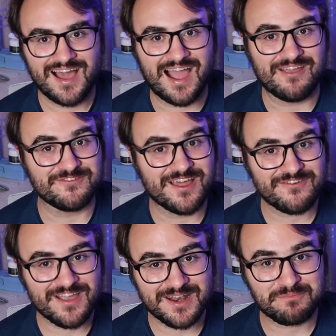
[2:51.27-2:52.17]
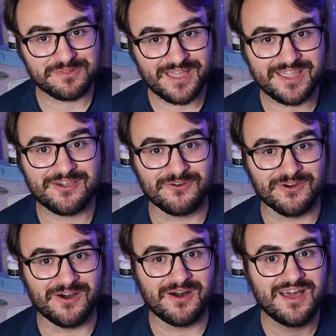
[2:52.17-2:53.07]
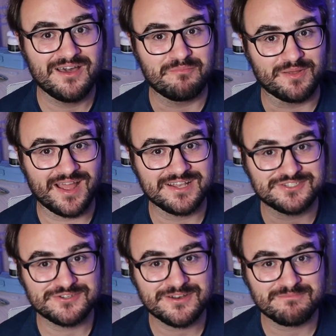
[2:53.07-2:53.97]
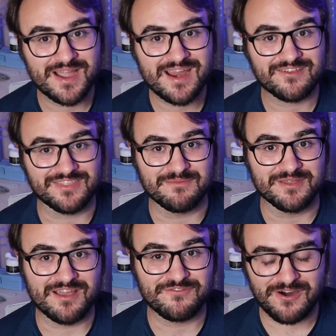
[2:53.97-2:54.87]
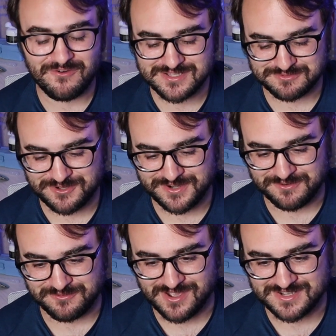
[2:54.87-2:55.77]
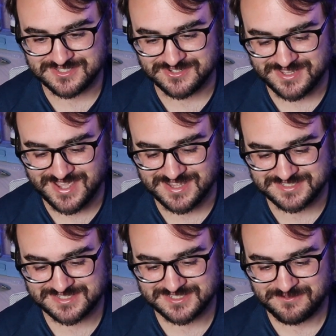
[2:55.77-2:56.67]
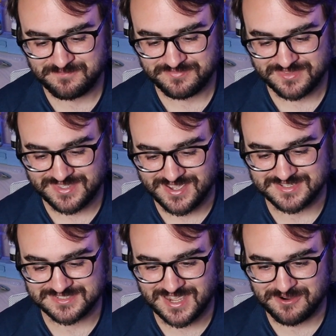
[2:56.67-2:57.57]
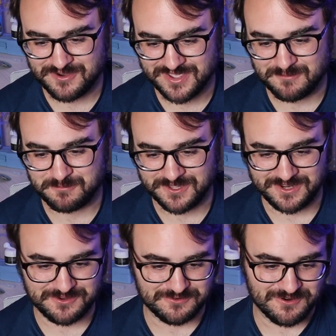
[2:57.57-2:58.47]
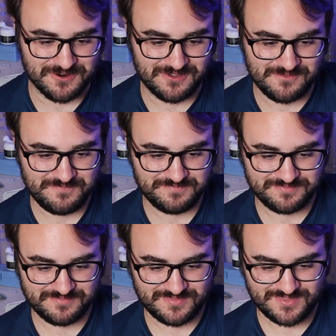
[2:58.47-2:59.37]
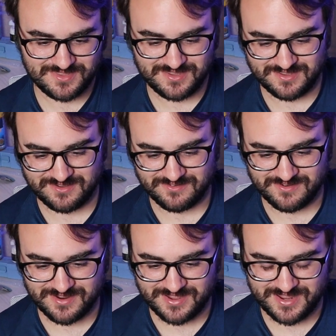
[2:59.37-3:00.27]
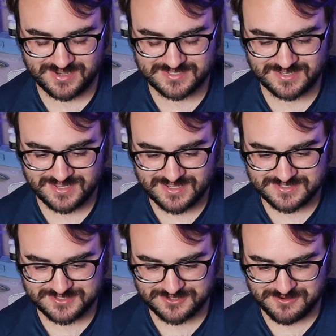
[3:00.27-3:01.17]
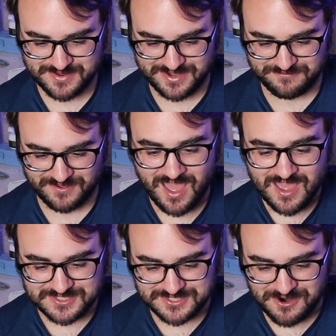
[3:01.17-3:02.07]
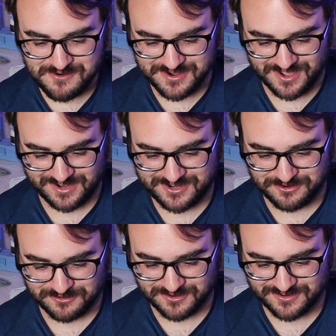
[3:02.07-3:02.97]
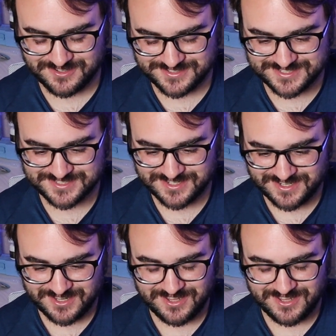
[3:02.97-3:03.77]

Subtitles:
I've never had a plate coral, but I do admire them, and I've always wanted one, so yes. Yes, I will get a plate coral. Alright. So many fun. Donut corals?